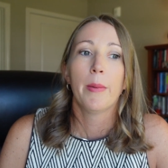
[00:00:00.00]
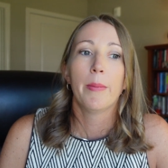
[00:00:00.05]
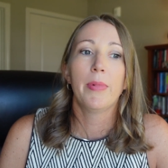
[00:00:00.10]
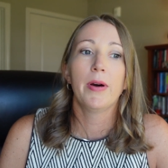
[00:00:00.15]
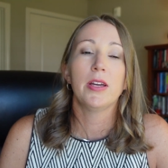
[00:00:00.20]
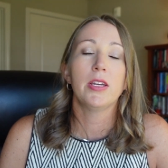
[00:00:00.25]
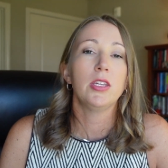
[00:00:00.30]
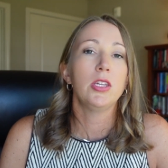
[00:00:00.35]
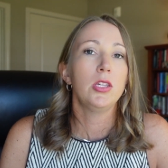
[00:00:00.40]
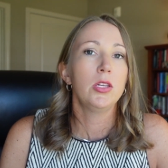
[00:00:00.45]

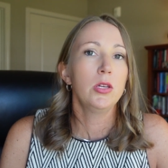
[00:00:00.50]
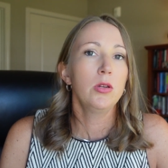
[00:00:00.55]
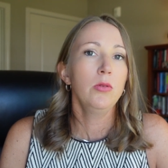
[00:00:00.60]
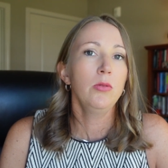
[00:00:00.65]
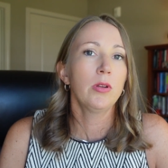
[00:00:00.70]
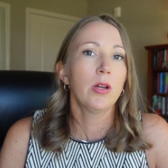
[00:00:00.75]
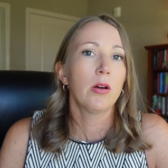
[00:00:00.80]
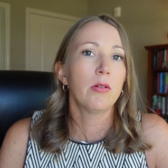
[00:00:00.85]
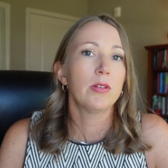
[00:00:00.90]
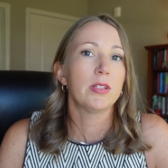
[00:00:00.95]
but you
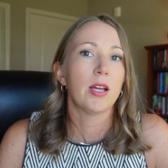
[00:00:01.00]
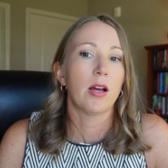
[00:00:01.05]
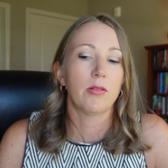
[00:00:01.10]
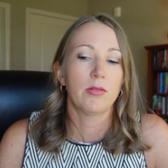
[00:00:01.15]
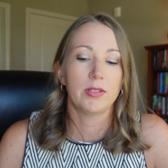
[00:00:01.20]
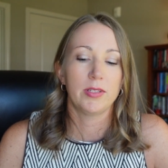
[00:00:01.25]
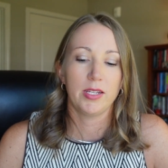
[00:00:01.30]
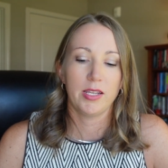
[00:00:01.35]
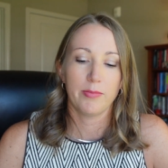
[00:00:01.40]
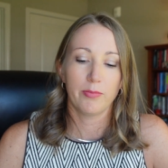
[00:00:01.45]
know
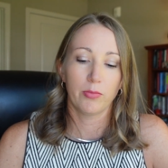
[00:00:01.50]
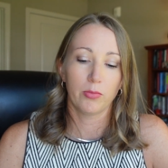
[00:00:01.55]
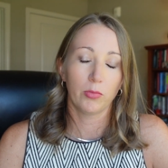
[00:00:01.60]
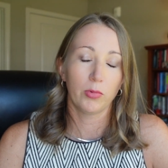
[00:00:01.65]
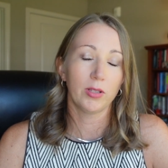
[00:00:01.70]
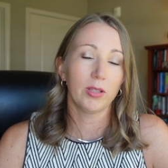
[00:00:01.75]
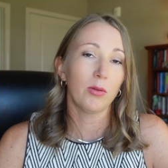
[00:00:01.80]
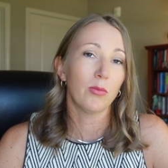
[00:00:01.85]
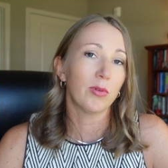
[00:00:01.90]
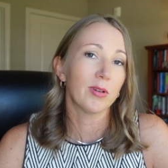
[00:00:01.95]
down deep
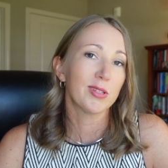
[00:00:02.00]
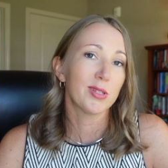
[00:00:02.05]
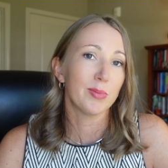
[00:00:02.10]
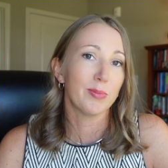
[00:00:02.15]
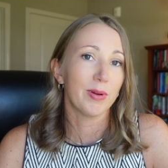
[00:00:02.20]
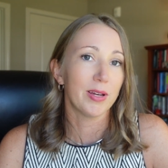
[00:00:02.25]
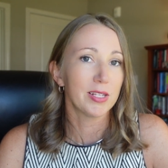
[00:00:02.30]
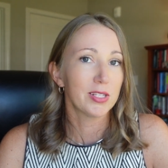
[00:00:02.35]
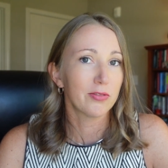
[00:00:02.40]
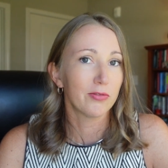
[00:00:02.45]
really what's
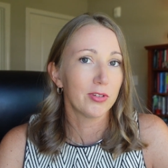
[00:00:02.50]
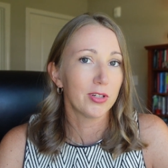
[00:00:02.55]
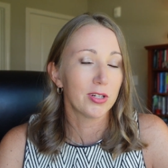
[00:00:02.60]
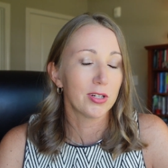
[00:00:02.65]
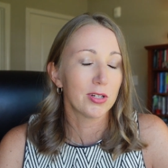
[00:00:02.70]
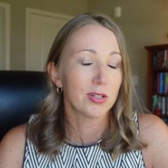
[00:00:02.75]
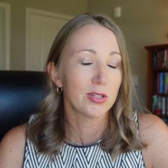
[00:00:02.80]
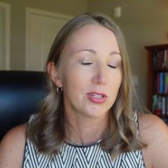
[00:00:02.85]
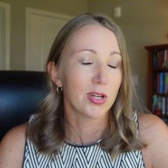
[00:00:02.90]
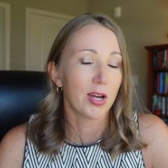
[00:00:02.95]
best for
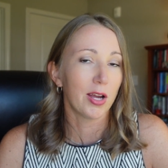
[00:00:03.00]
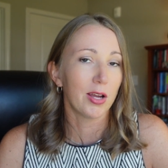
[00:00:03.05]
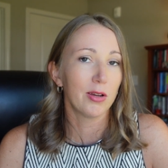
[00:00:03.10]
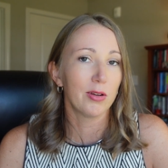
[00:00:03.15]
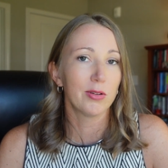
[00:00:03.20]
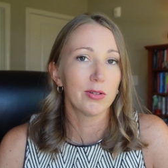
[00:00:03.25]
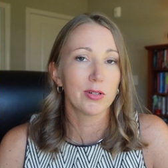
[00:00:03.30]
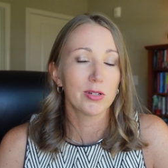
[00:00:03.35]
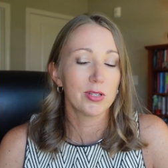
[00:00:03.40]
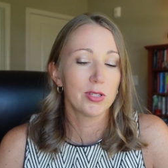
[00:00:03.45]
your
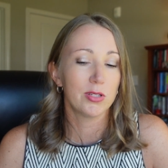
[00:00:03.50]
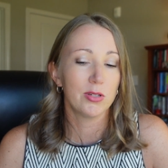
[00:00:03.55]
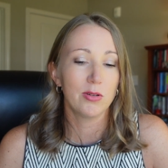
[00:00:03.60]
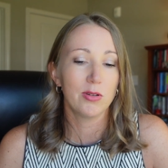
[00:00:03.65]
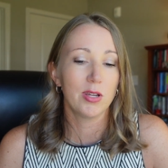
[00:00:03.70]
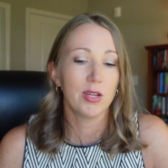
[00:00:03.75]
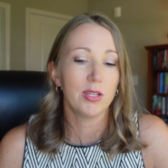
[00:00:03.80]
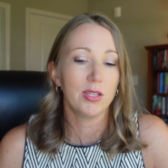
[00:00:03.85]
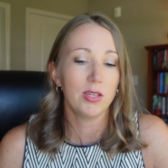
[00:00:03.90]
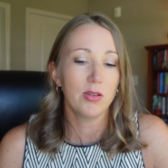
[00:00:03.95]
child or
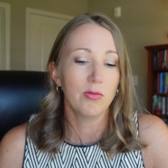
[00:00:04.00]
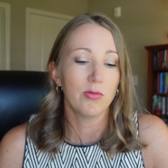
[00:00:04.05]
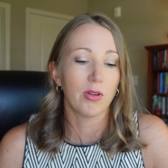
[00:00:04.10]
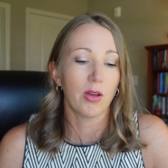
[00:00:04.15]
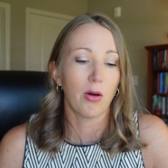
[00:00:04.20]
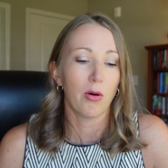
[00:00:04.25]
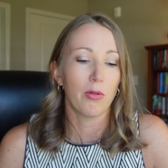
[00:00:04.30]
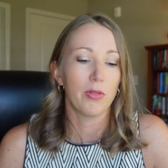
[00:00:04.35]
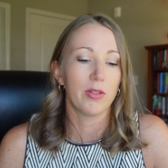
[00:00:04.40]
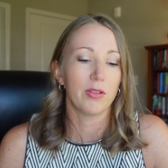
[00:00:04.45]
student. You
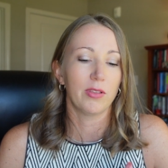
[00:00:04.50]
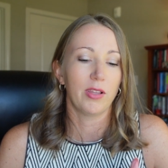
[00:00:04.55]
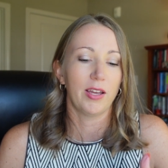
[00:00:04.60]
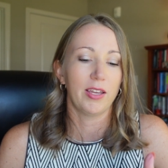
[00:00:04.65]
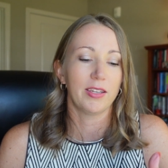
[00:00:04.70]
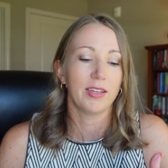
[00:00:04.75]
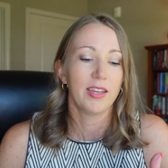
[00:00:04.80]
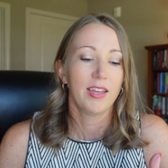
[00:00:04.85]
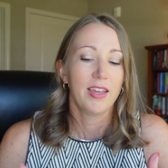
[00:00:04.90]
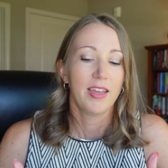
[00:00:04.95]
know that
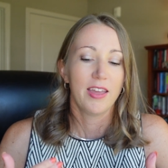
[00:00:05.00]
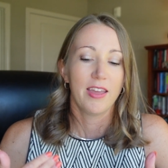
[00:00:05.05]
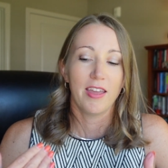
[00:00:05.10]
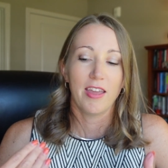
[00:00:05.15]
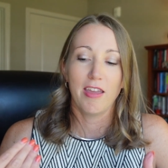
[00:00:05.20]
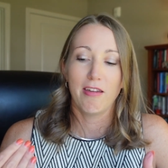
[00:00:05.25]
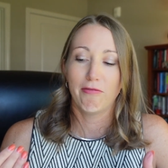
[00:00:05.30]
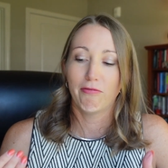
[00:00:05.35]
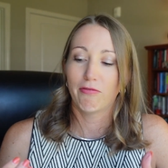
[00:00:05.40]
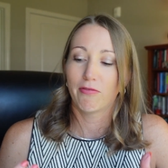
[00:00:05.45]
like
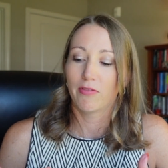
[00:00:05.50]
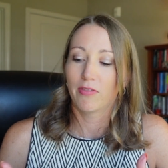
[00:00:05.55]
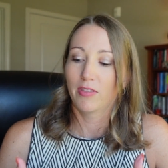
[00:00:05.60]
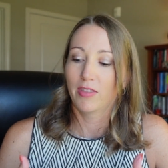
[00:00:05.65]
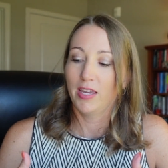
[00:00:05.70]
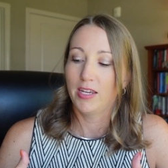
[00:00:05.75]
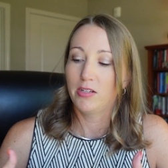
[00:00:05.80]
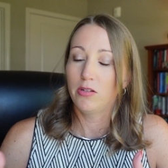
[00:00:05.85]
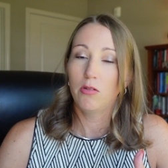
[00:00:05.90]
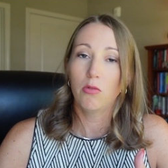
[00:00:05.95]
if
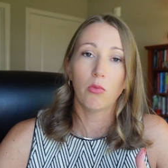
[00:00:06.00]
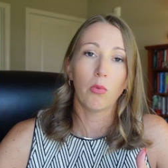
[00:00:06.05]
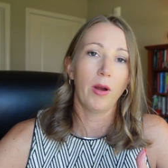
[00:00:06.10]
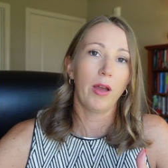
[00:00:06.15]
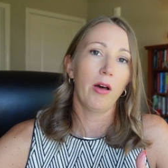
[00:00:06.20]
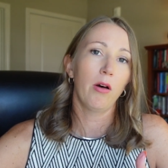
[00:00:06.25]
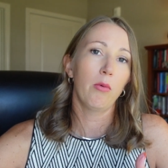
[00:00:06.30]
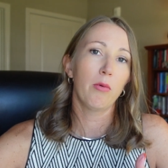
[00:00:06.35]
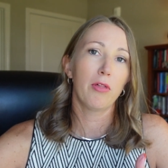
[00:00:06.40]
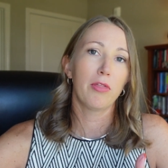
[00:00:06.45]
they do
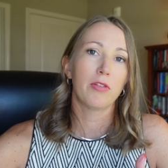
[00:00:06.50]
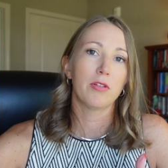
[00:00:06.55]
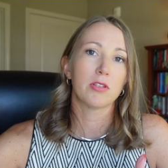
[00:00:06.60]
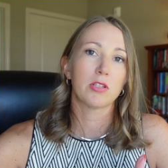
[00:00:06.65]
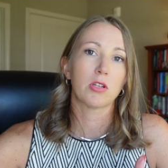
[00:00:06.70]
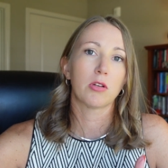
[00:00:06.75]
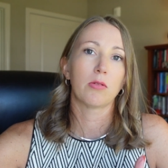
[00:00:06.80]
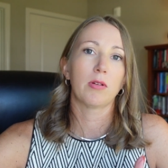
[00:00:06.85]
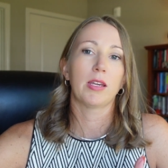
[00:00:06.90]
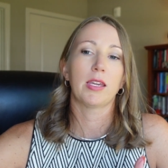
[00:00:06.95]
well with
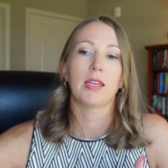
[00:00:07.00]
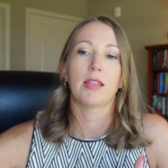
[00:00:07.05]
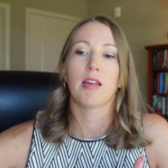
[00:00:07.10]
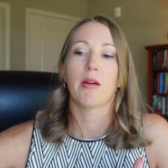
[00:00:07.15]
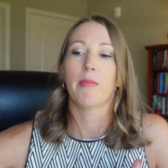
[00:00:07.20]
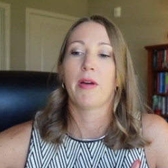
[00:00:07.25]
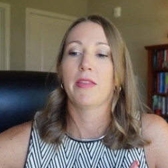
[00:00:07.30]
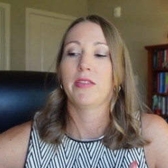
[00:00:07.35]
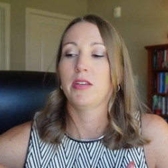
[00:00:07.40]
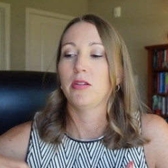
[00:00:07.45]
this
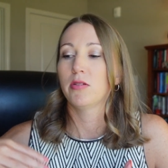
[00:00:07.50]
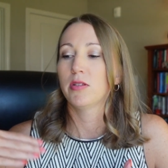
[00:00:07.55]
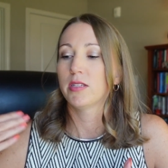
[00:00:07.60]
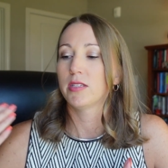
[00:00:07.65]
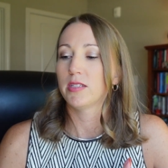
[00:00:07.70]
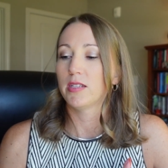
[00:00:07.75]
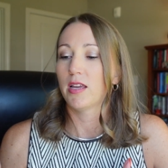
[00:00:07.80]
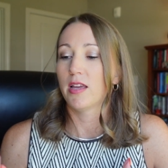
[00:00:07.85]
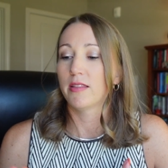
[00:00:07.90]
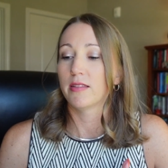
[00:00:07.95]
curriculum and they
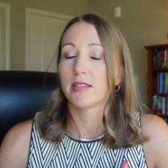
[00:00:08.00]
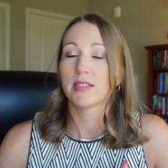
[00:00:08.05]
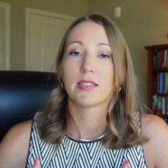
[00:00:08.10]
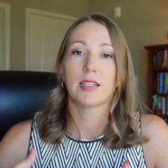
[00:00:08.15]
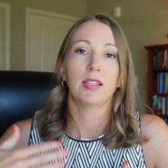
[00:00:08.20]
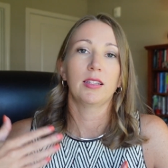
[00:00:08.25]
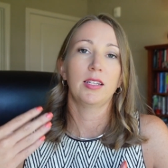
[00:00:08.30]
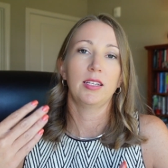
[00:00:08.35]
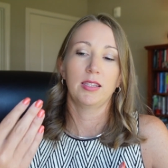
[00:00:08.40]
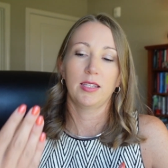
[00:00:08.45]
and
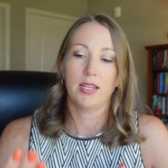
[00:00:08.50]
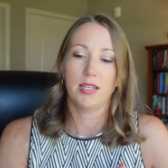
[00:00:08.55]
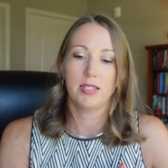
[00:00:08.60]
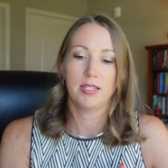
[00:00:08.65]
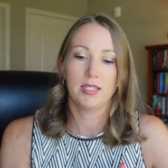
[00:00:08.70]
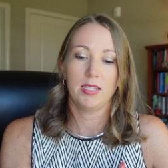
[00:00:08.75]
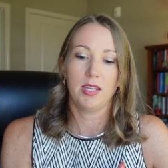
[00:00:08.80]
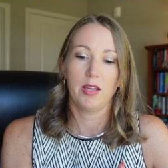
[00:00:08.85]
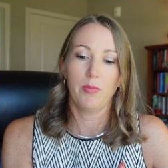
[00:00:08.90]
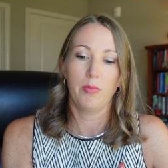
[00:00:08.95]
suddenly they
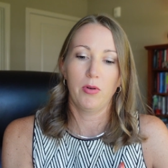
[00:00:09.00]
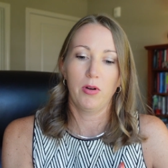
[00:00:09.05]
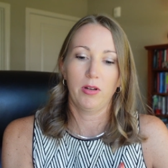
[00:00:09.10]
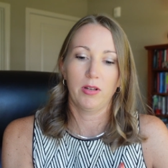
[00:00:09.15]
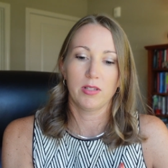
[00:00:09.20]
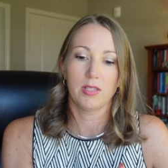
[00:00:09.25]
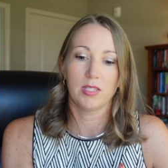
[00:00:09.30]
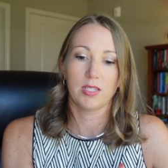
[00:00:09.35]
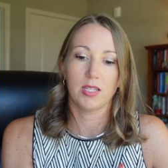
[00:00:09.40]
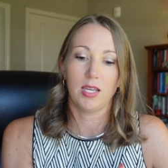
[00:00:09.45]
see a
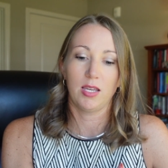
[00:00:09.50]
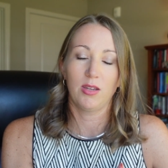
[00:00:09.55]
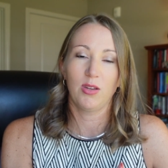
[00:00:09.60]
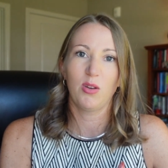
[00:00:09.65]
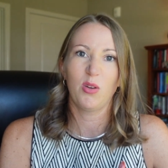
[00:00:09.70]
book and say,